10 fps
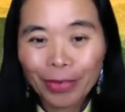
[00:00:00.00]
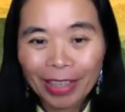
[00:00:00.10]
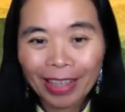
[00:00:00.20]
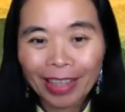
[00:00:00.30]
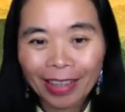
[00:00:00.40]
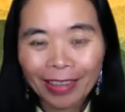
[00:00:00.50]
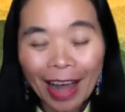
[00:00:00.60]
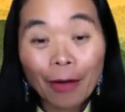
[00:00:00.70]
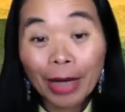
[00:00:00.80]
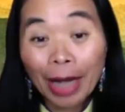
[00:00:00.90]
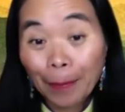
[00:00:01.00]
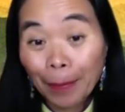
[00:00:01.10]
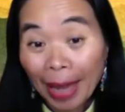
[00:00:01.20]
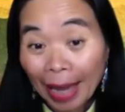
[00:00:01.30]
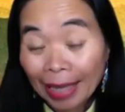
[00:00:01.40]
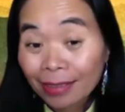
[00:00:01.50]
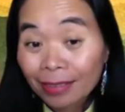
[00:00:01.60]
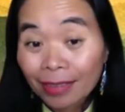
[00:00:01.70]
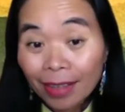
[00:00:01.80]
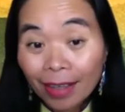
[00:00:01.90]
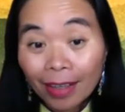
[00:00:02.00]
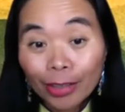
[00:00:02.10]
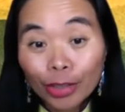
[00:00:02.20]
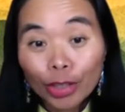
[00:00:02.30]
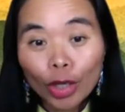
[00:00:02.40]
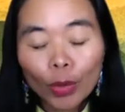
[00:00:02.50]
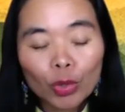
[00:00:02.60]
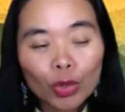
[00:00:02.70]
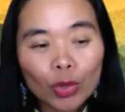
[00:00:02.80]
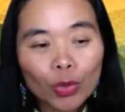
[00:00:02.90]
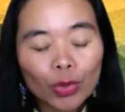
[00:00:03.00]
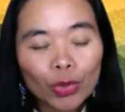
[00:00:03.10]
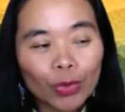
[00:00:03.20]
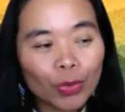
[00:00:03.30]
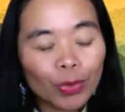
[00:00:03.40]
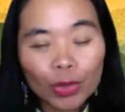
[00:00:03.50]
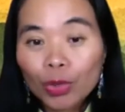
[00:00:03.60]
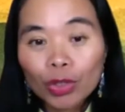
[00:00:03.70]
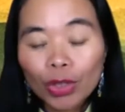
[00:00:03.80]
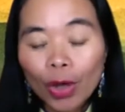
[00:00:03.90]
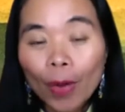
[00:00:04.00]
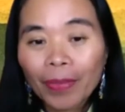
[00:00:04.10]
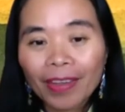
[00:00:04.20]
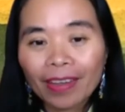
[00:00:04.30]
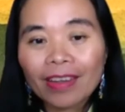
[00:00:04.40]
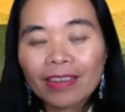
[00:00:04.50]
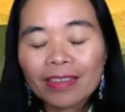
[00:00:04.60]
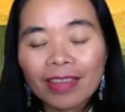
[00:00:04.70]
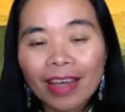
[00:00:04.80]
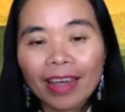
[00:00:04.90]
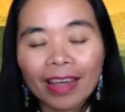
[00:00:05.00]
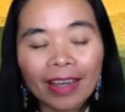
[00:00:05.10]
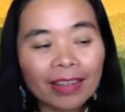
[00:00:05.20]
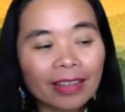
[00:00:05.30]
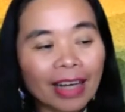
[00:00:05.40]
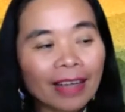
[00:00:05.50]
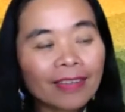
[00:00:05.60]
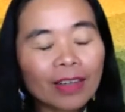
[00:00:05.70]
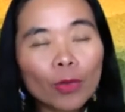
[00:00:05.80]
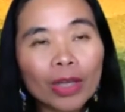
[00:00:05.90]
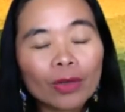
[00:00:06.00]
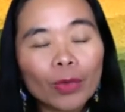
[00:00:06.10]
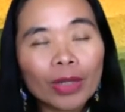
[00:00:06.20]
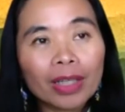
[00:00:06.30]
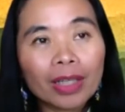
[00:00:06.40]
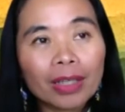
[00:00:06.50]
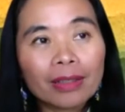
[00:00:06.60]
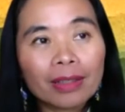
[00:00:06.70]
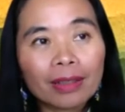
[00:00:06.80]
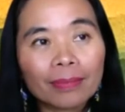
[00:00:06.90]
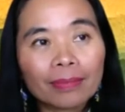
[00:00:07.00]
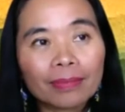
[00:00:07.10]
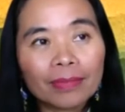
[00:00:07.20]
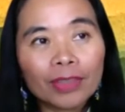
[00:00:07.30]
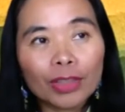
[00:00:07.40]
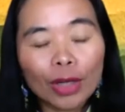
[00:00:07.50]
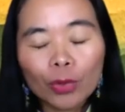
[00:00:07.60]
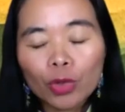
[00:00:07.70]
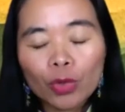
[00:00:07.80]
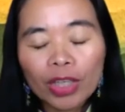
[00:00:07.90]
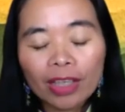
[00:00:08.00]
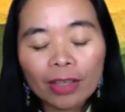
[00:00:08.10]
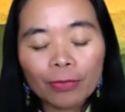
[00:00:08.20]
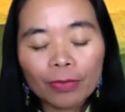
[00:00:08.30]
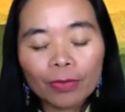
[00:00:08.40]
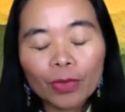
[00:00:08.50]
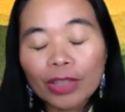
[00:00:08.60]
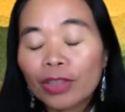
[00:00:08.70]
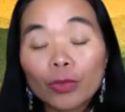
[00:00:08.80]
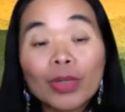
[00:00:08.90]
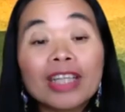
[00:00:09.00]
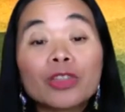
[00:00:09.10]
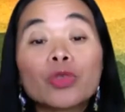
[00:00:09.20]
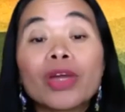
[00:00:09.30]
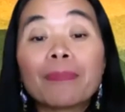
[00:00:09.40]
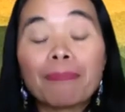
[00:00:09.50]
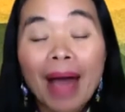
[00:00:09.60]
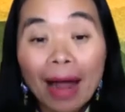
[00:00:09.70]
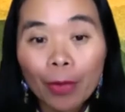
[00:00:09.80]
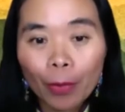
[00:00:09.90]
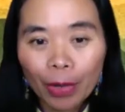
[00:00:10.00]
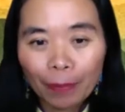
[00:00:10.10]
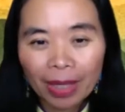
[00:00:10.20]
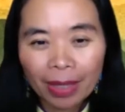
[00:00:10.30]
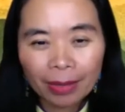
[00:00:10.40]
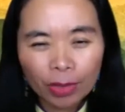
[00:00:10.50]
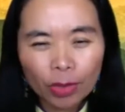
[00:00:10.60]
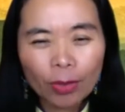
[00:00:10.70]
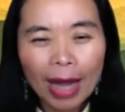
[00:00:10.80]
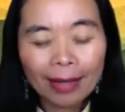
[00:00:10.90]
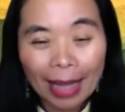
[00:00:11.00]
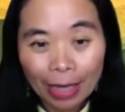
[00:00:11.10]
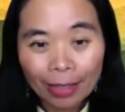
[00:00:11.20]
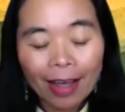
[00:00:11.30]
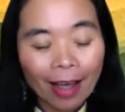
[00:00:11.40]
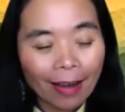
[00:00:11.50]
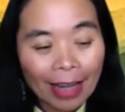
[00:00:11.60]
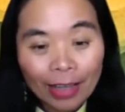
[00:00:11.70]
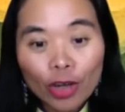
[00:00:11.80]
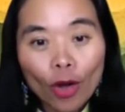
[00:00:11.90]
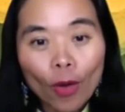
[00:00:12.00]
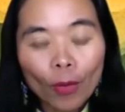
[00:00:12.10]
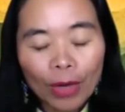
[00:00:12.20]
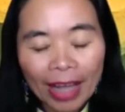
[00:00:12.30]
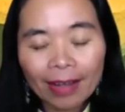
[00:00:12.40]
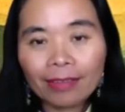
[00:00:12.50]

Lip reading: in our campaign, you know, to stop this. And I think we need, you know, we need to empower women so that they know they